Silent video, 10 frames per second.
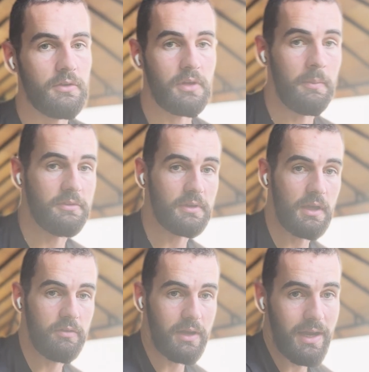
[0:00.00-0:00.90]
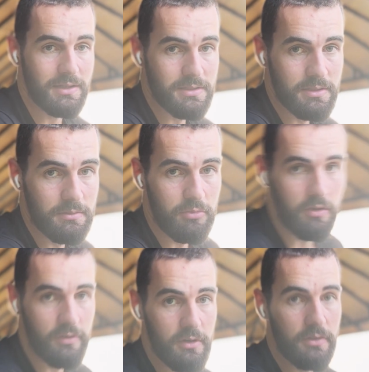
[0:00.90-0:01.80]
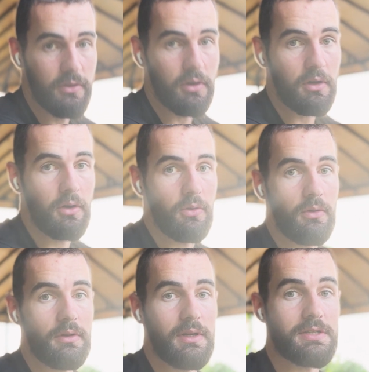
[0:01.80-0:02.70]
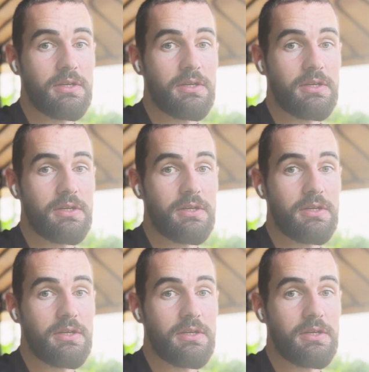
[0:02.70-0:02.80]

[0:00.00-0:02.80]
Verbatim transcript: coming together, guys. Brotherhood.co. Let's